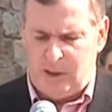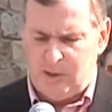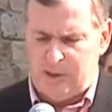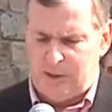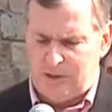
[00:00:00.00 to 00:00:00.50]

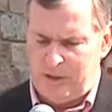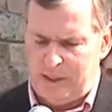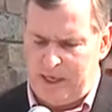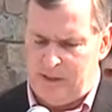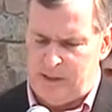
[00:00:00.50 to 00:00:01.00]
Crooked
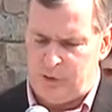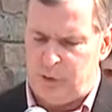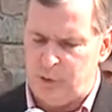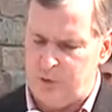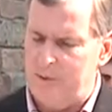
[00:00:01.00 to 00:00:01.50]
Creek Area
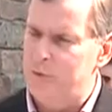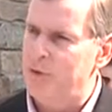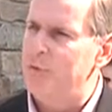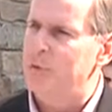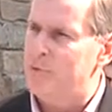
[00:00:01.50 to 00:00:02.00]
Sewer
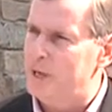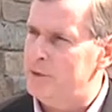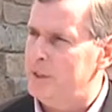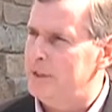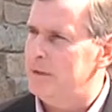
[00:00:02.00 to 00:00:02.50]
Improvement
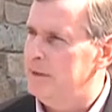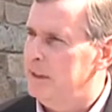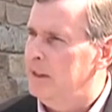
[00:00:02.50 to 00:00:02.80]
Project.